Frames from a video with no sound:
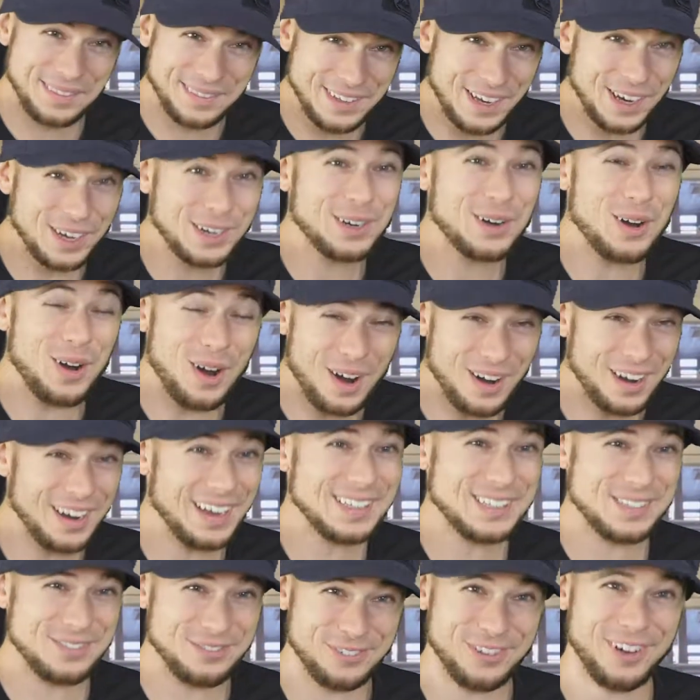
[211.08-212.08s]
the car
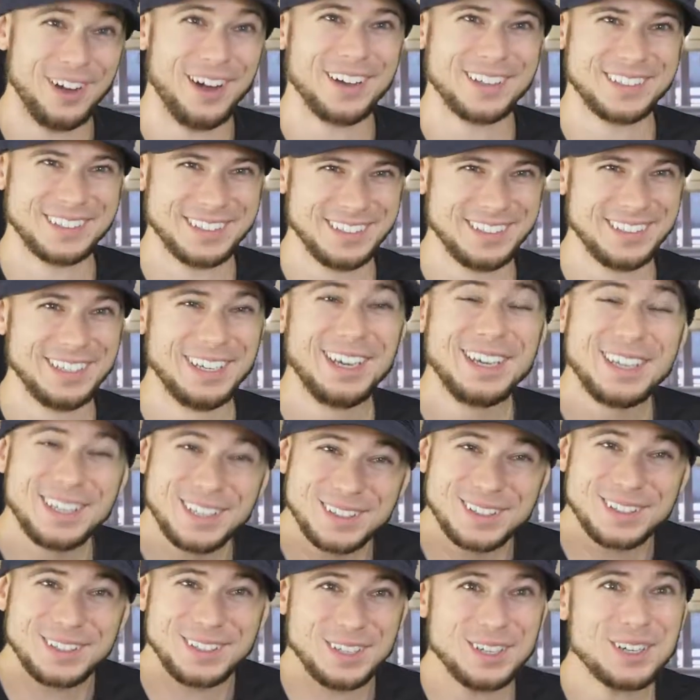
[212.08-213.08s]
is fucked.
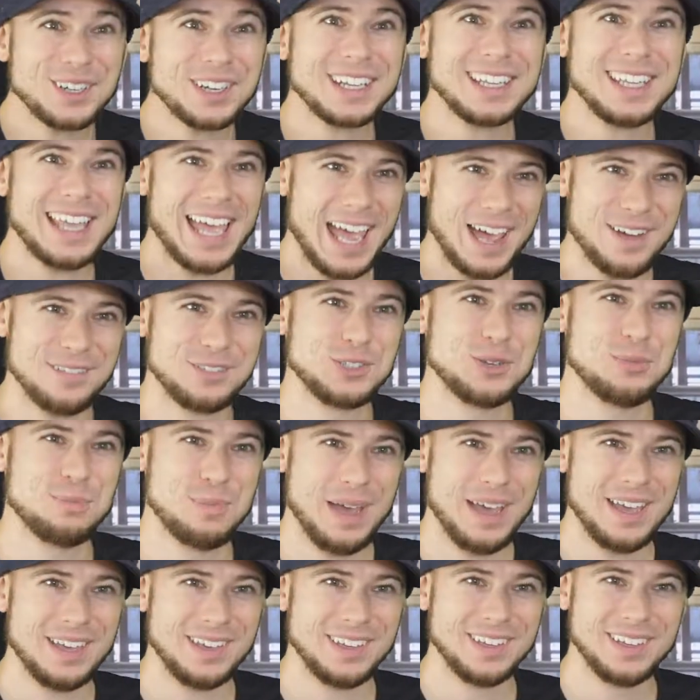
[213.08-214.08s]
You're gonna have to
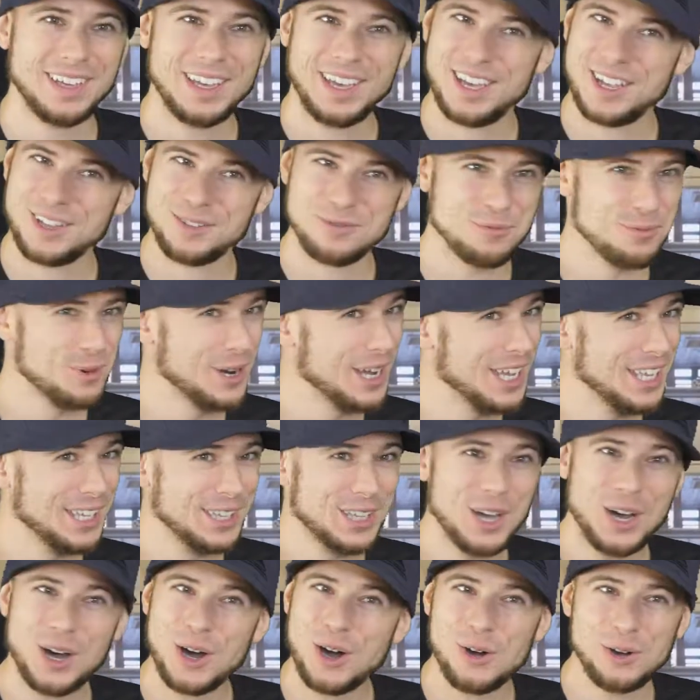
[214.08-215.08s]
pay. And we
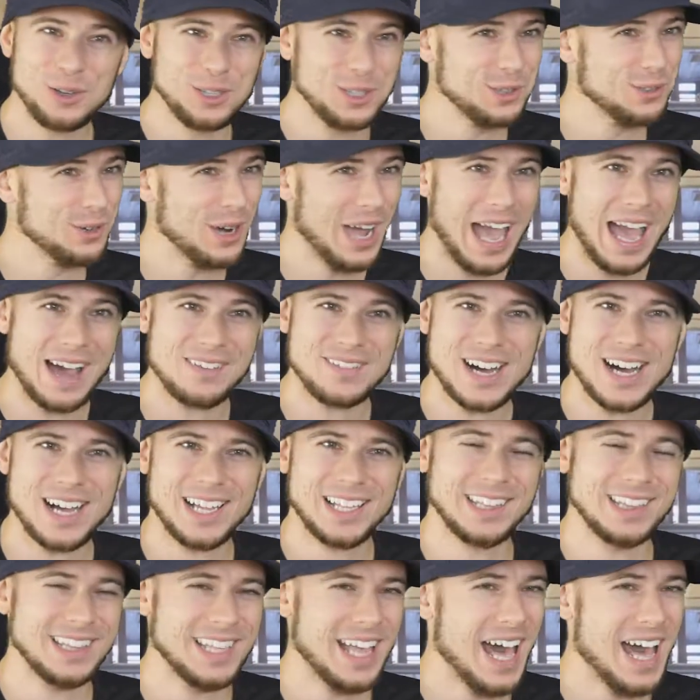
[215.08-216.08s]
know you have
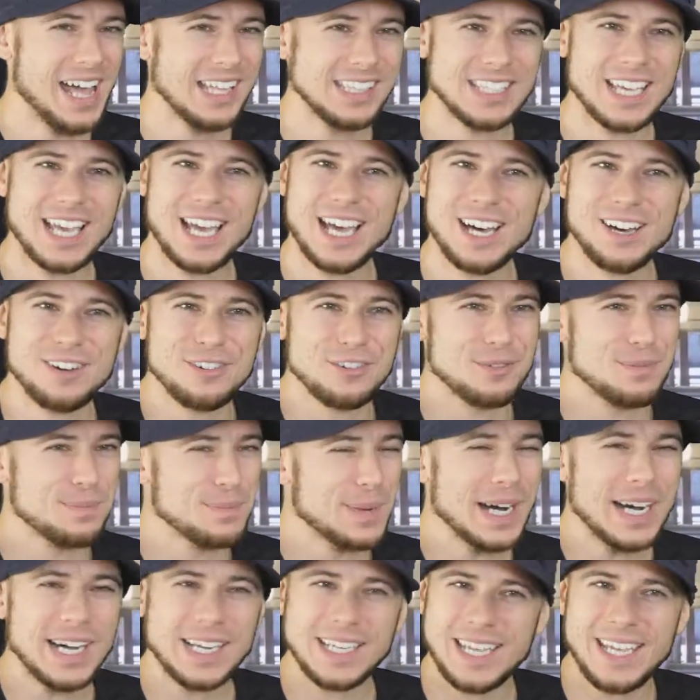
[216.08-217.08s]
a lot of
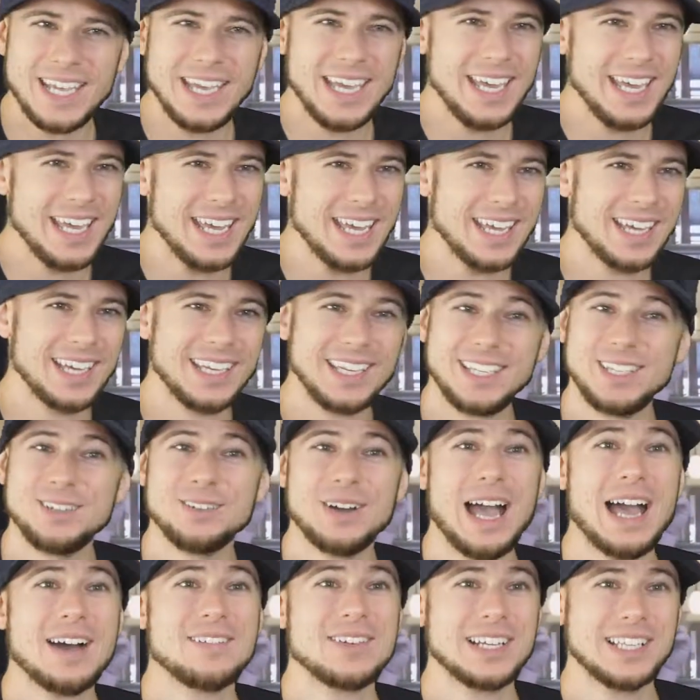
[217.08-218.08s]
money.
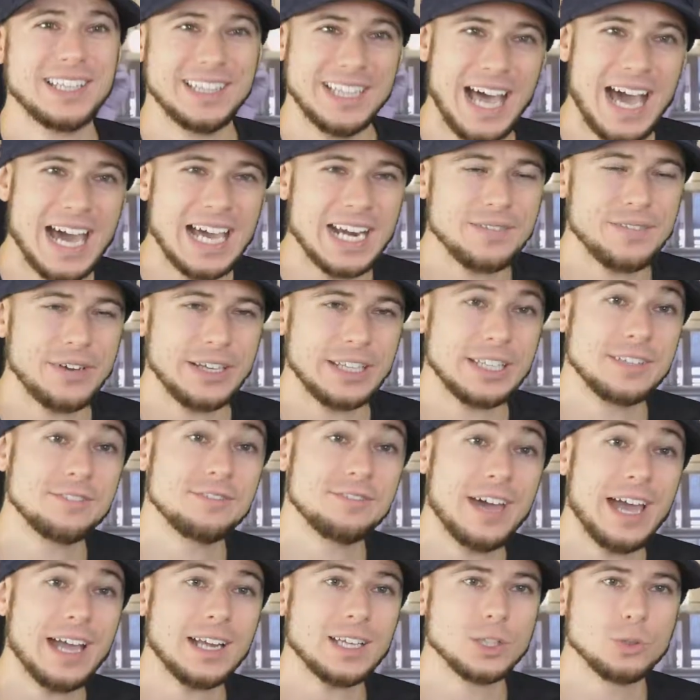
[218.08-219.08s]
You have a lot of it. In
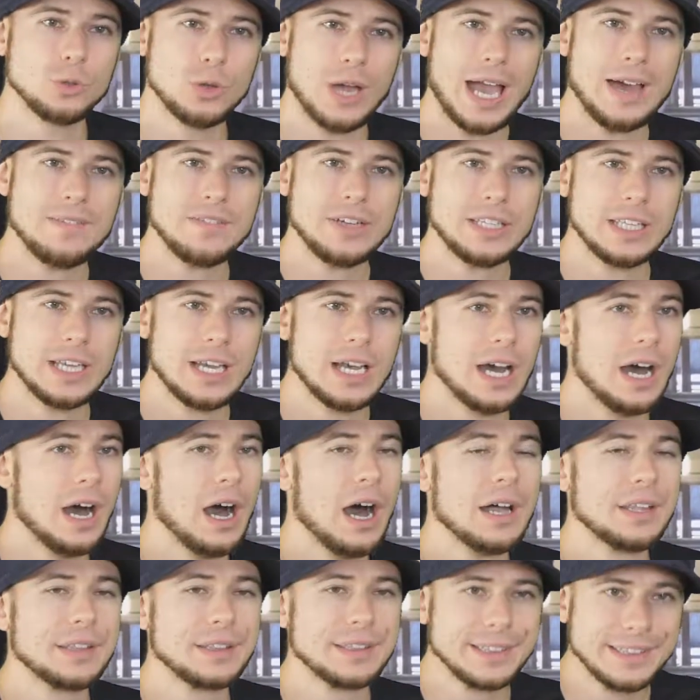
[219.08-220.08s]
fact, you have it
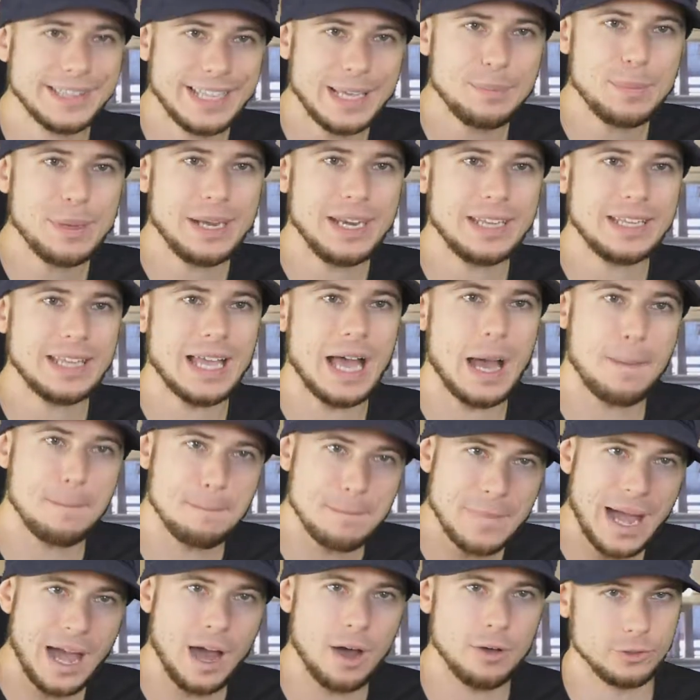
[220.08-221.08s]
unlimited
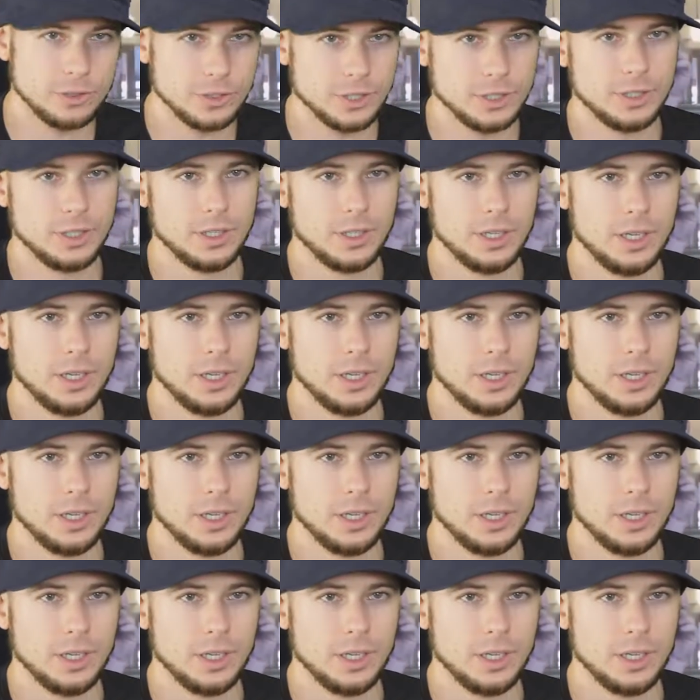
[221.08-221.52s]
amount.